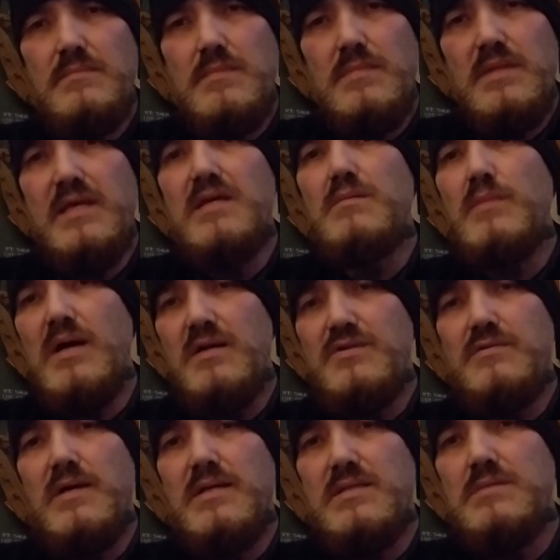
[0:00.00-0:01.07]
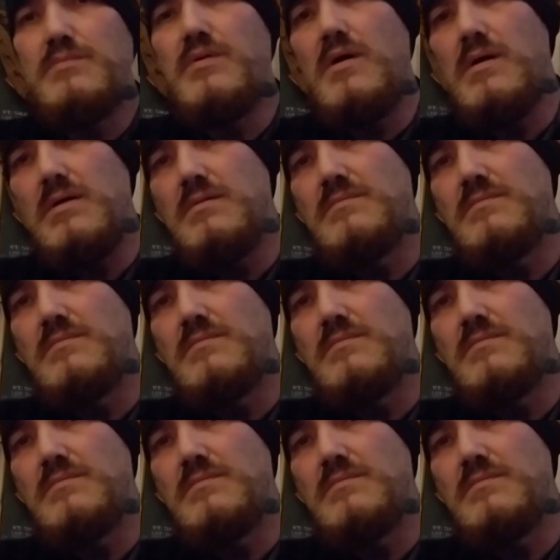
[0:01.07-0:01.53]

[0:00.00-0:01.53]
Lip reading: Think about Jurassic Park.